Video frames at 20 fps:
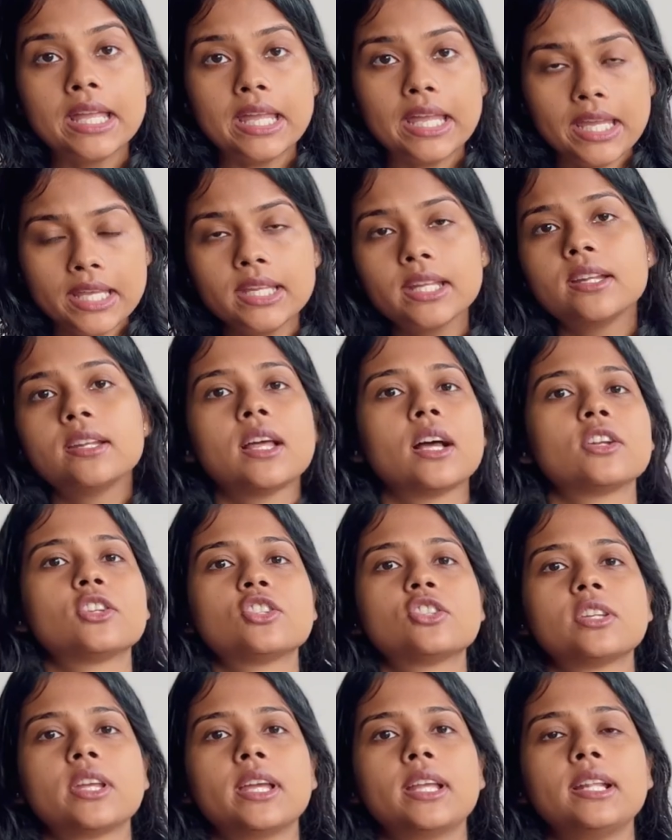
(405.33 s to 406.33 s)
In a
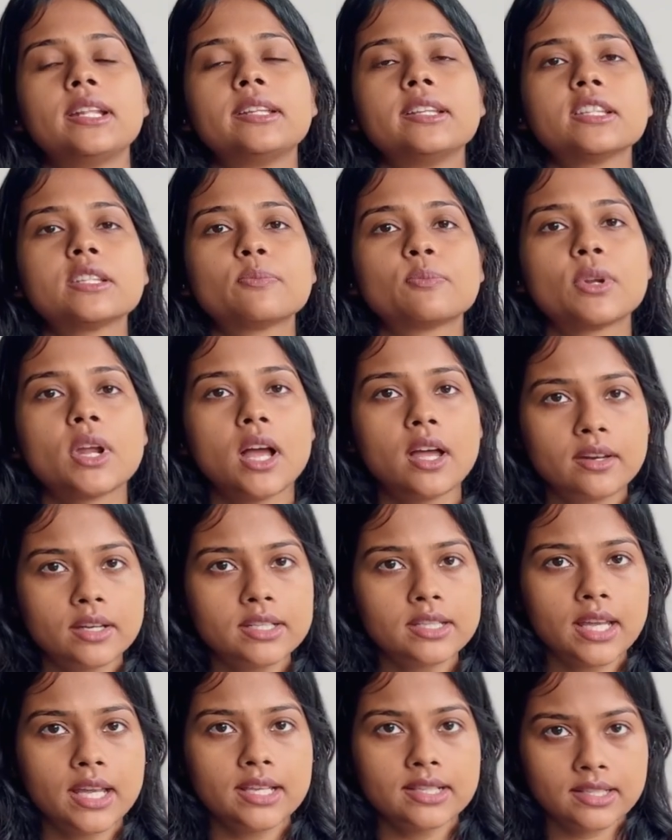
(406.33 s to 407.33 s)
nutshell, this
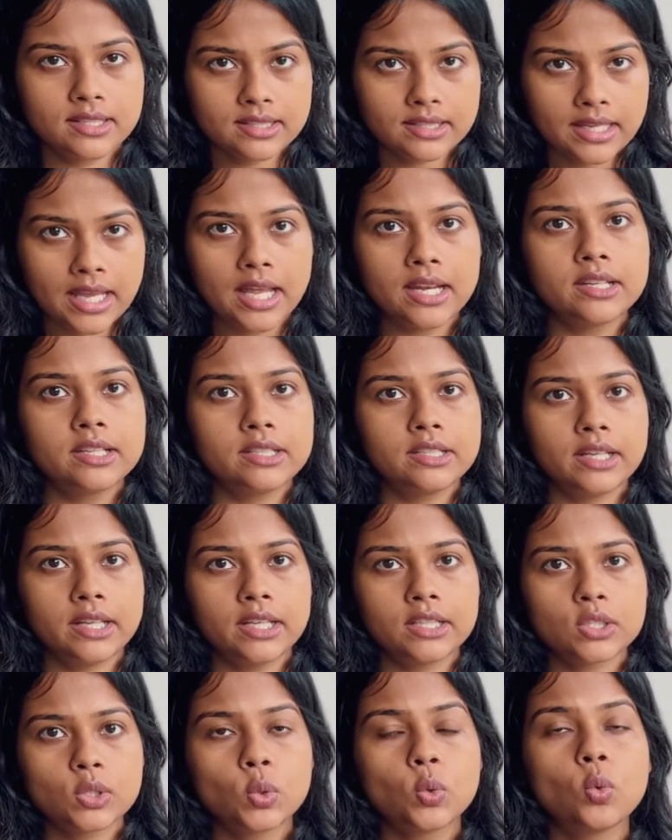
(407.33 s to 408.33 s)
prioritizes candidates